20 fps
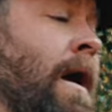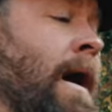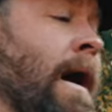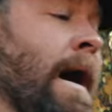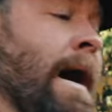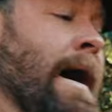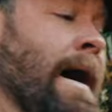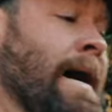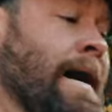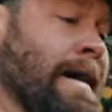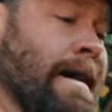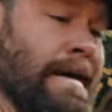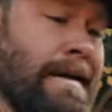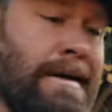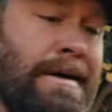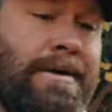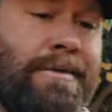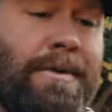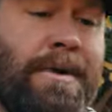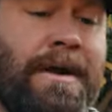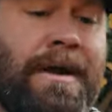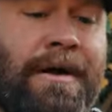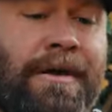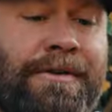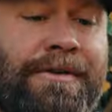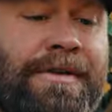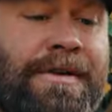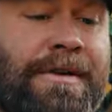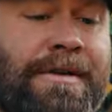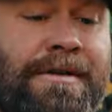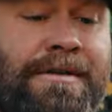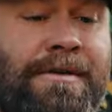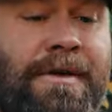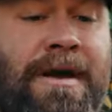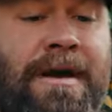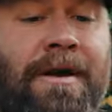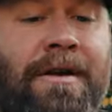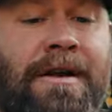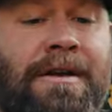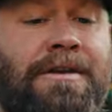Uh, what else? So
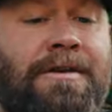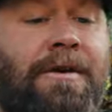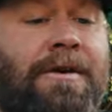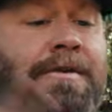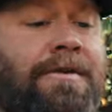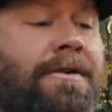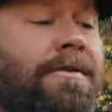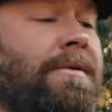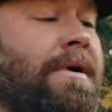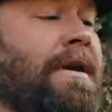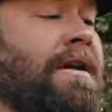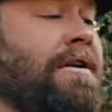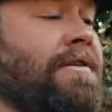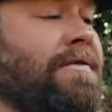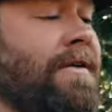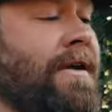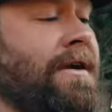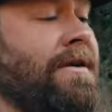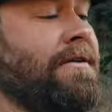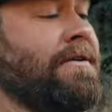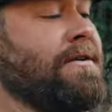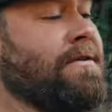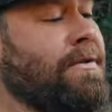I already told you the rangefinder is